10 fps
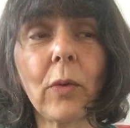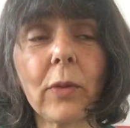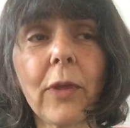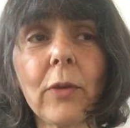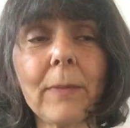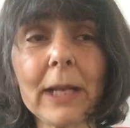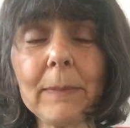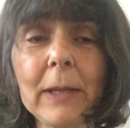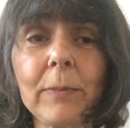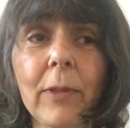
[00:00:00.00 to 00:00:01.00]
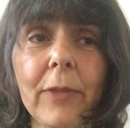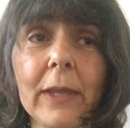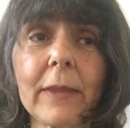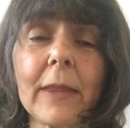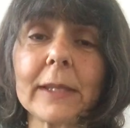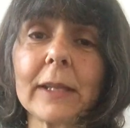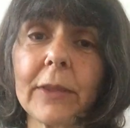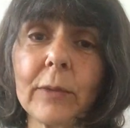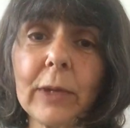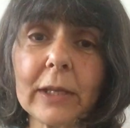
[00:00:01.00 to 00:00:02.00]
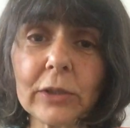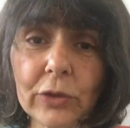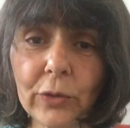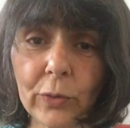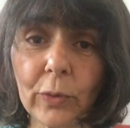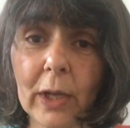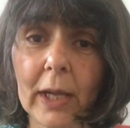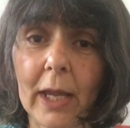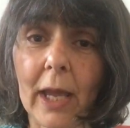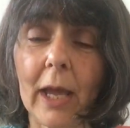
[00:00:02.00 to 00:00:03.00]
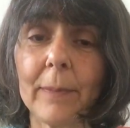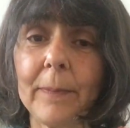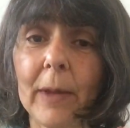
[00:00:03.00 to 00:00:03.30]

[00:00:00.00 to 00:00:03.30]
although many people think that there's nothing we can do uh,